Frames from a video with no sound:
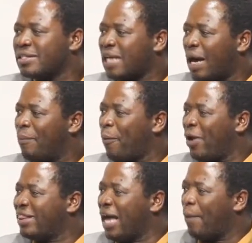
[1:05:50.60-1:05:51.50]
Some
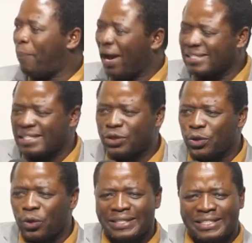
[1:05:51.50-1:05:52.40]
people, they are passing
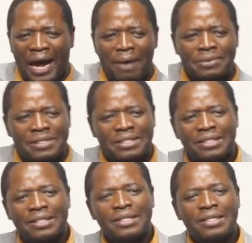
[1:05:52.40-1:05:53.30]
through hard times.
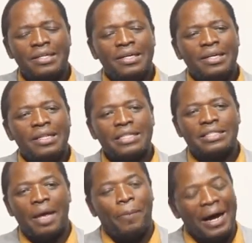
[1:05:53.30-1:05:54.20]
They
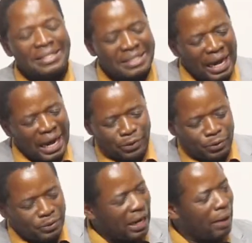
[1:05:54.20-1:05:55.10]
say, Pastor,
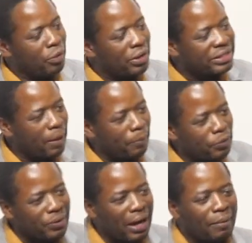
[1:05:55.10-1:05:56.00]
today I'm not able
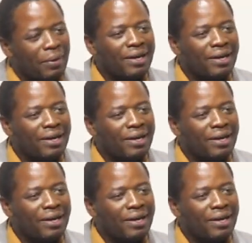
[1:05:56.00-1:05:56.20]
to come.